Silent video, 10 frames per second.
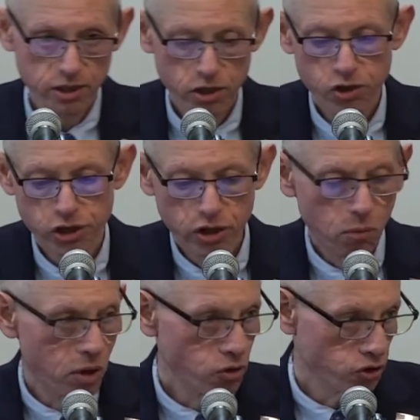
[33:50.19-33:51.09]
She
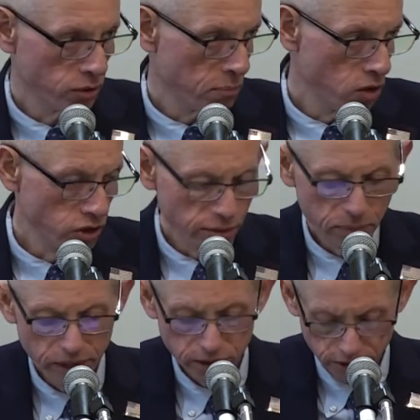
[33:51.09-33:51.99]
almost demoted
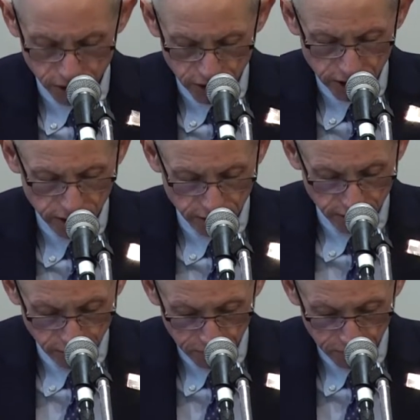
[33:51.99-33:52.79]
me to senator.